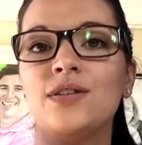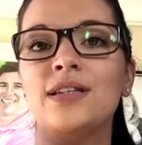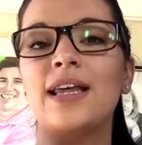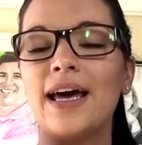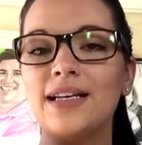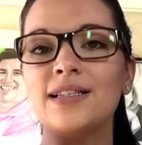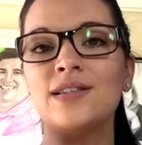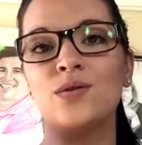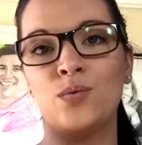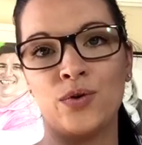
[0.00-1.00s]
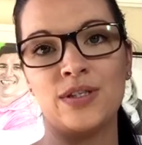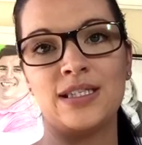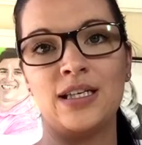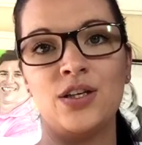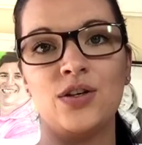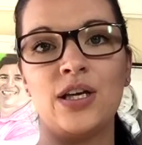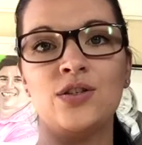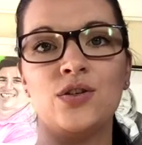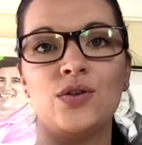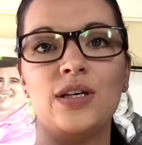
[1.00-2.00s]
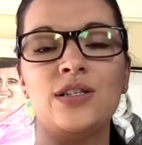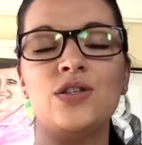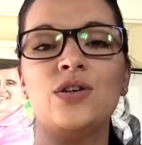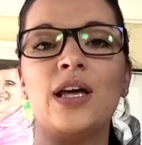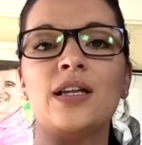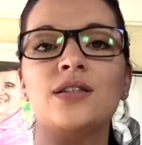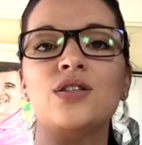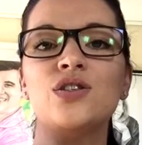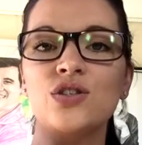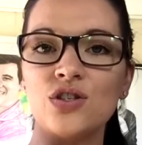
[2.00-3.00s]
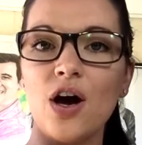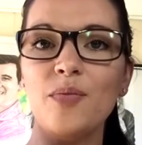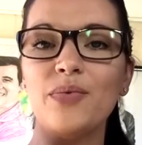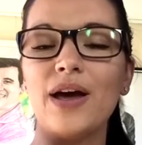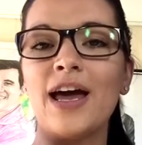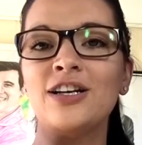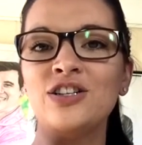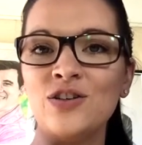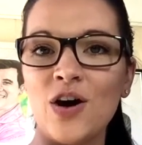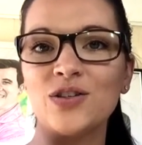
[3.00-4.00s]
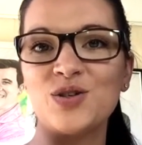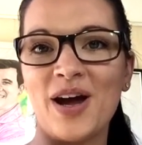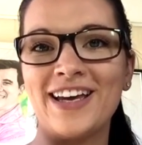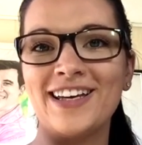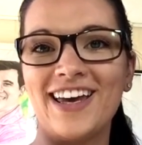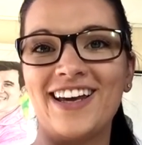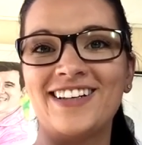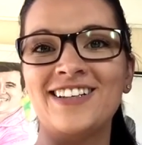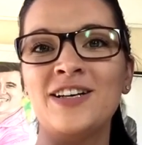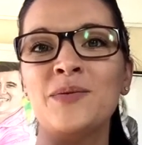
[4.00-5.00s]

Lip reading: That is the worst thing you can do, is you can stop and not try again.